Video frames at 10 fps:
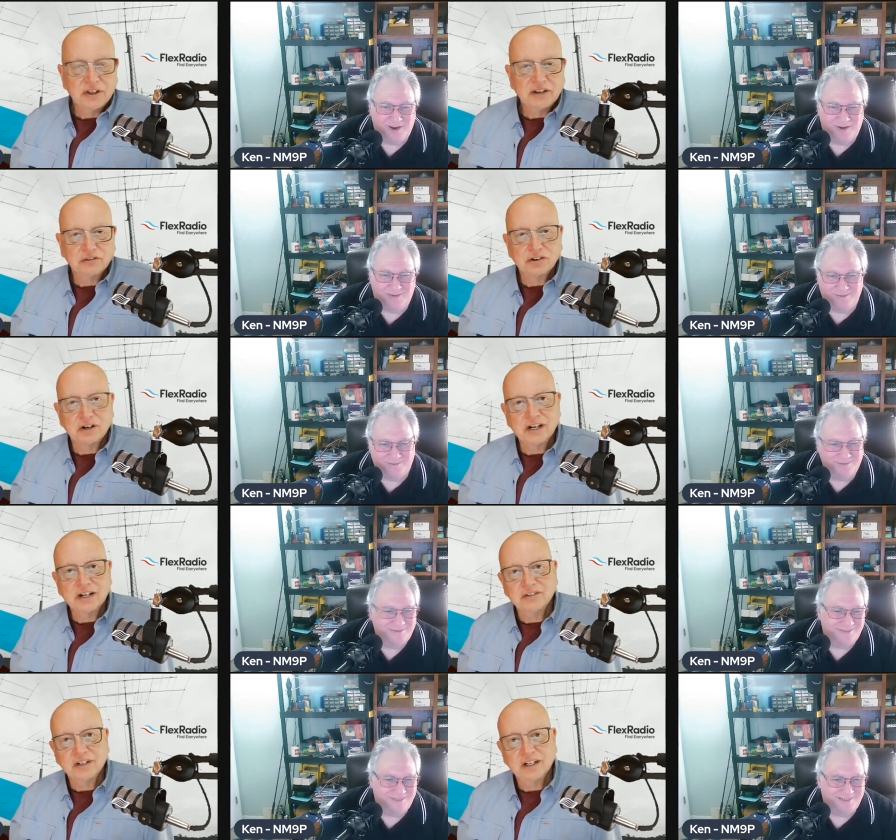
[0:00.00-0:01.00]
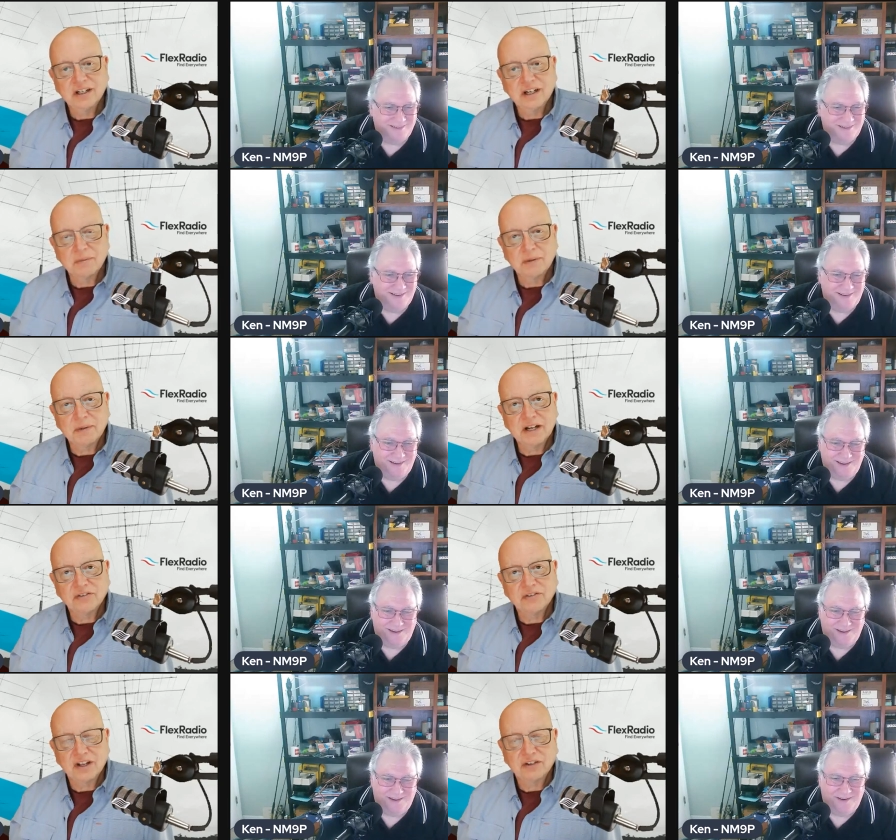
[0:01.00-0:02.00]
Speaker 1: Well, thanks for joining us today.
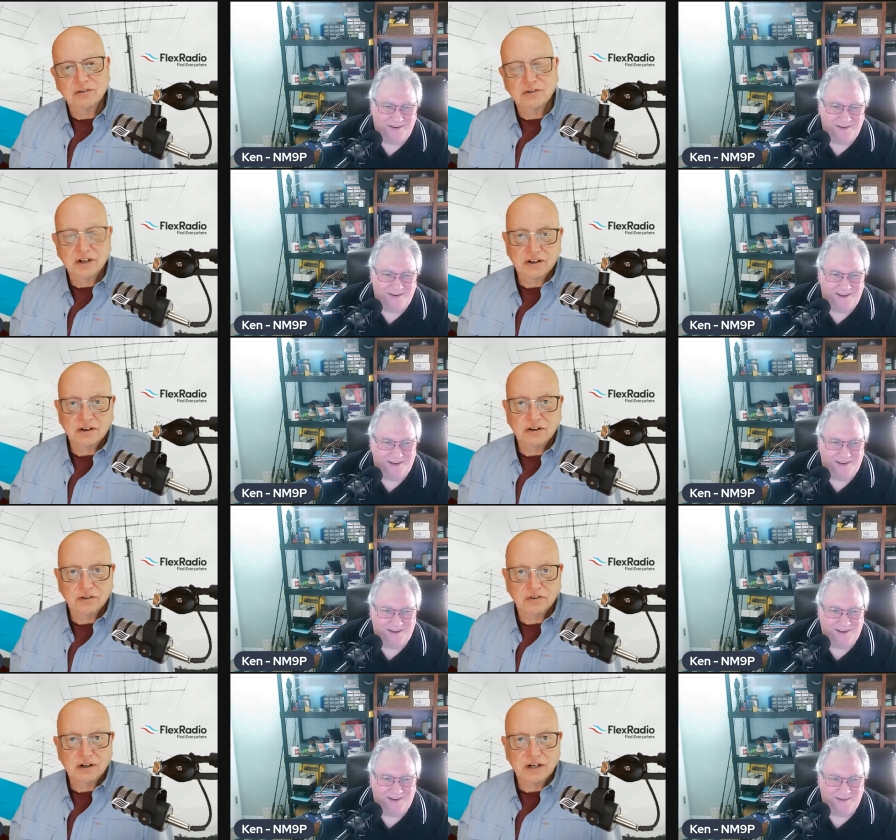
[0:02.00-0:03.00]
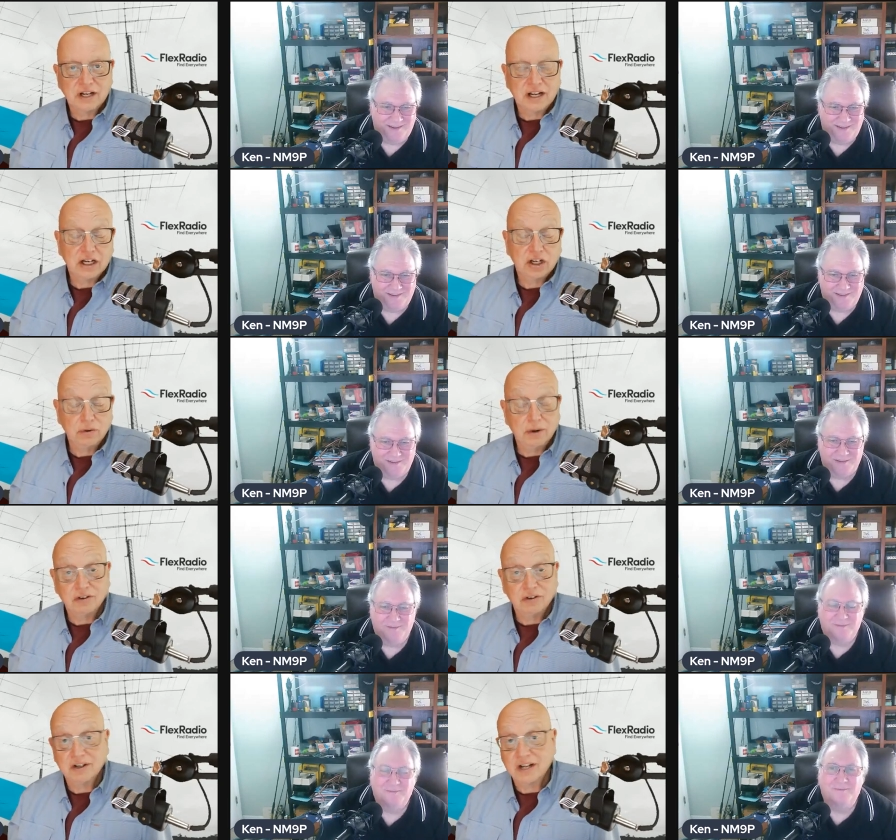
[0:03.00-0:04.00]
Everybody else, thanks for joining the Q S O Today,
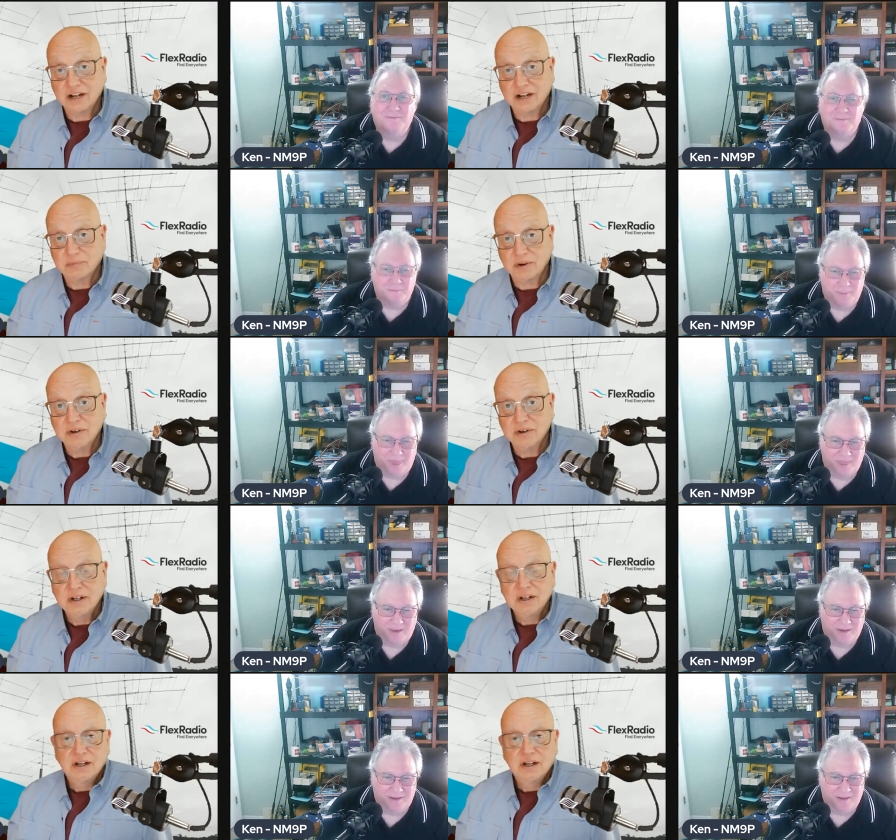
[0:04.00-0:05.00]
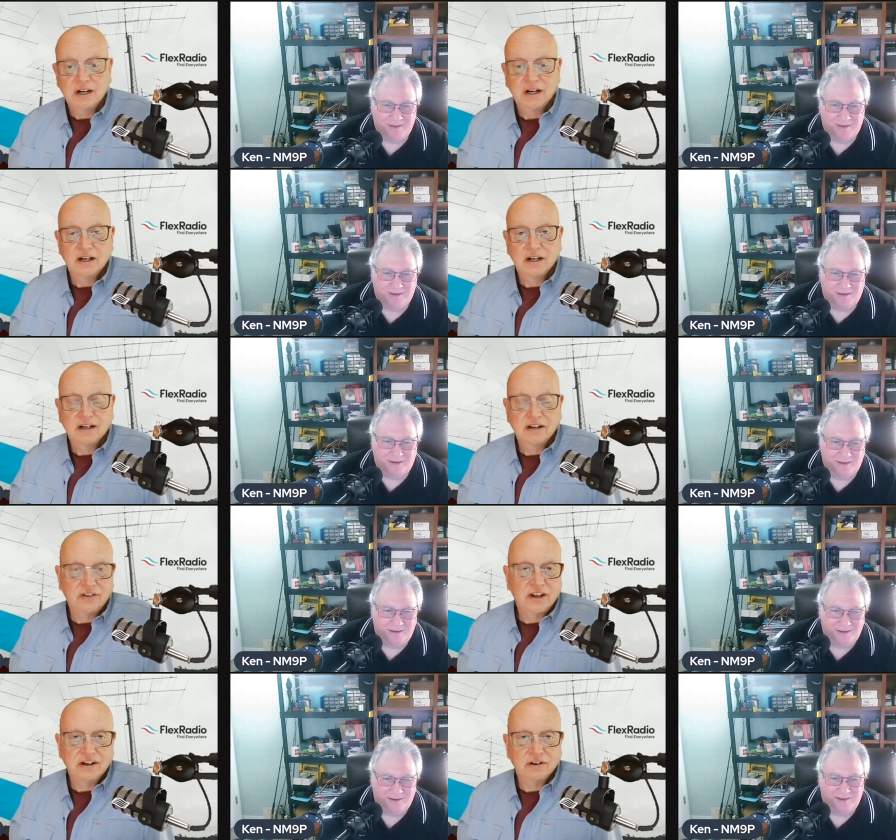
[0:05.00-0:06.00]
Q S O Today Expo. Uh,
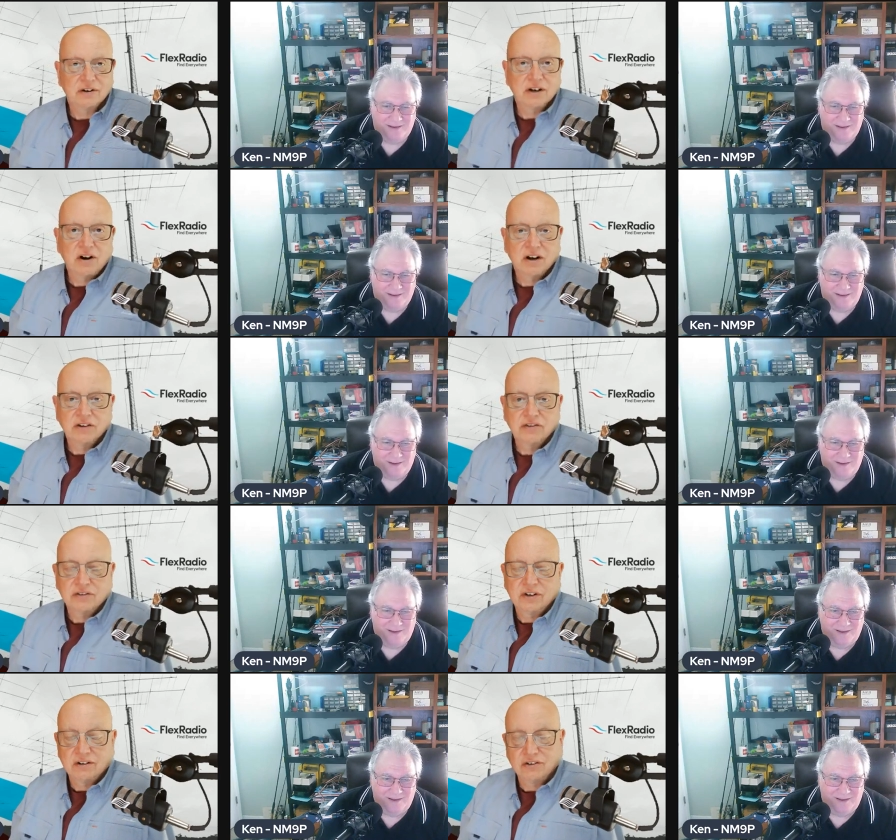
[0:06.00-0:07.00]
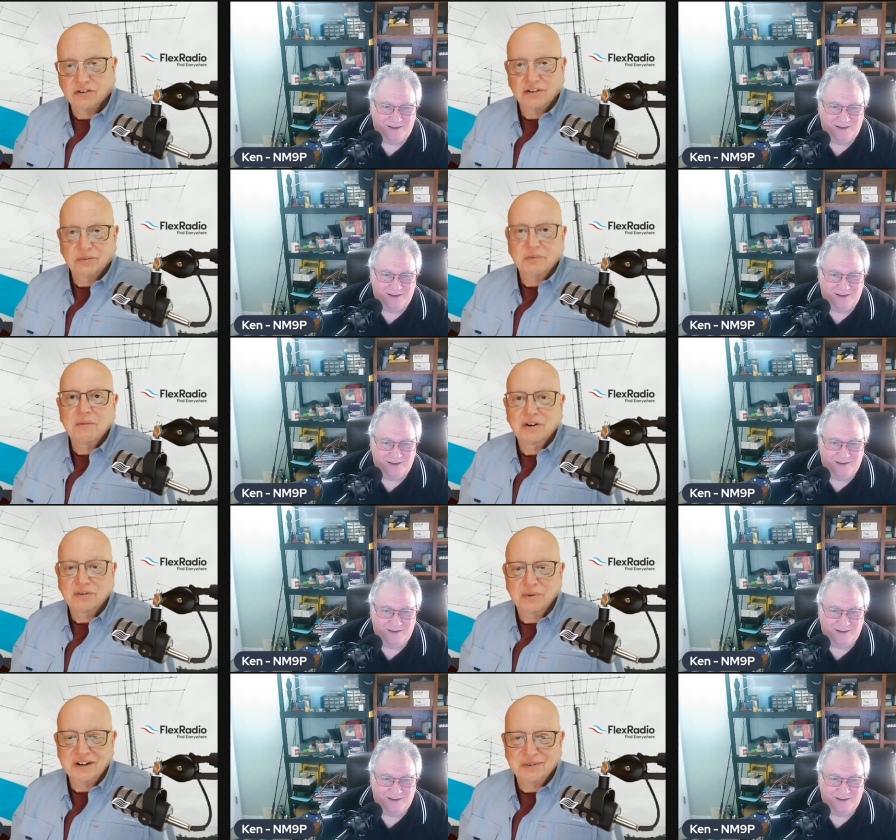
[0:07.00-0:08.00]
and I sat here in August, or sorry,
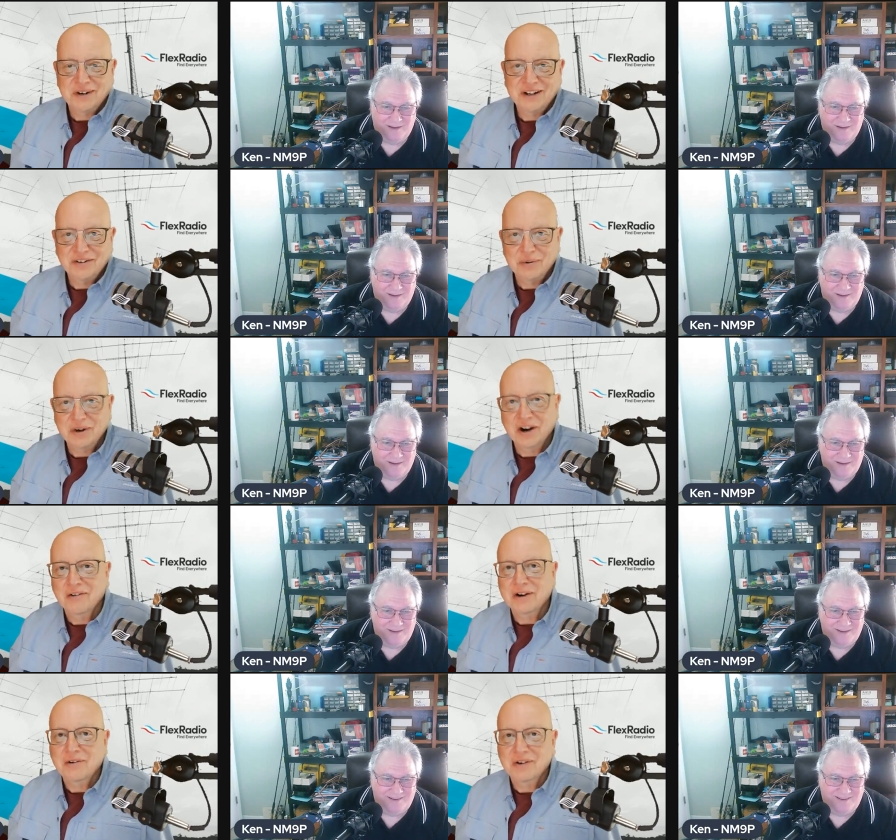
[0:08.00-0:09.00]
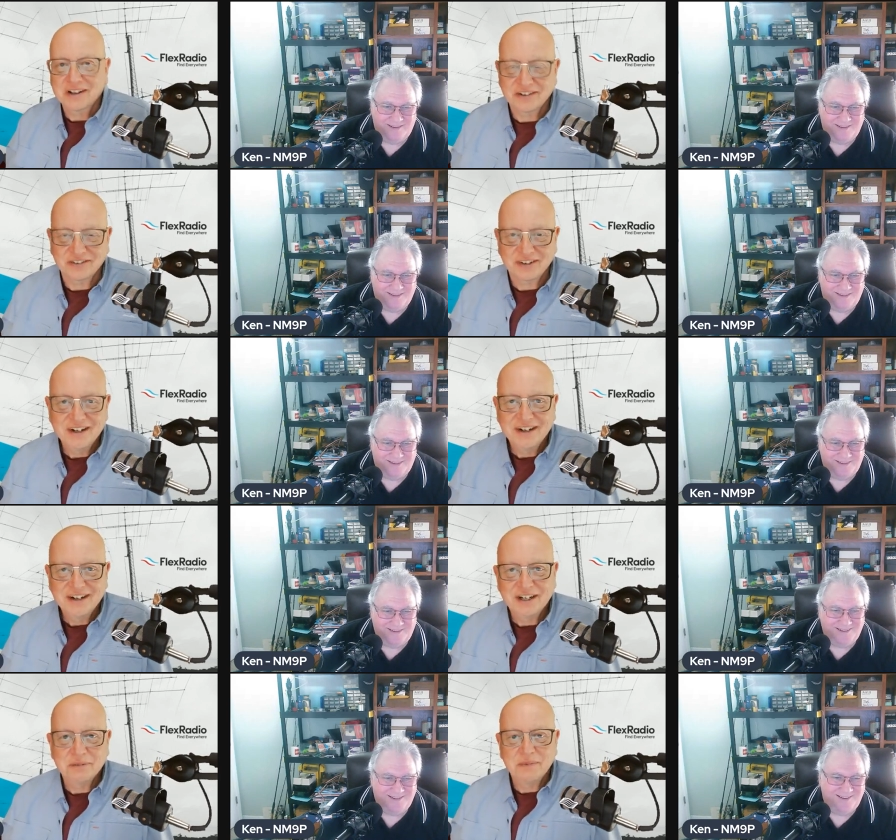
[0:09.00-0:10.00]
September twenty twenty-two. We are recording this
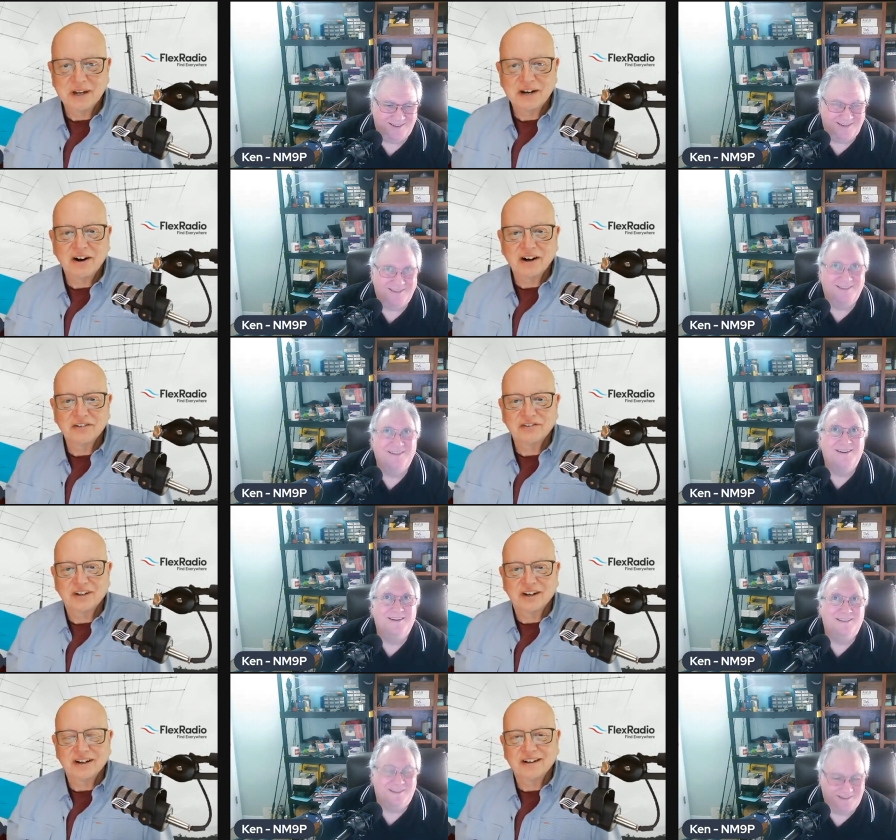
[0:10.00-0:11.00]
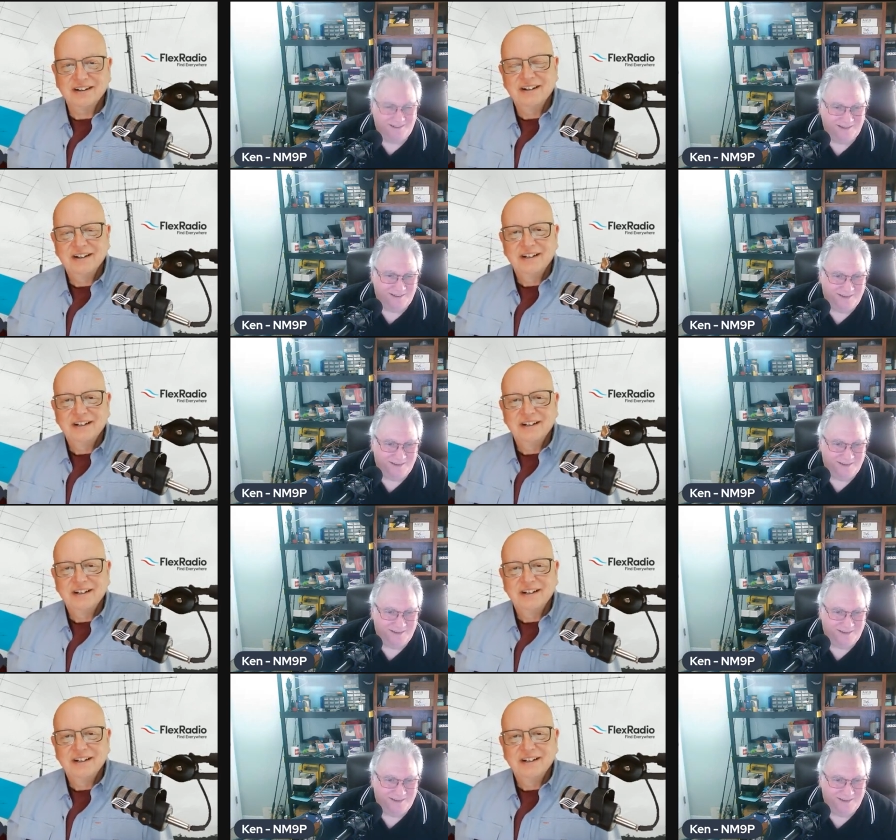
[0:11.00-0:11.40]
in mid-August. Uh,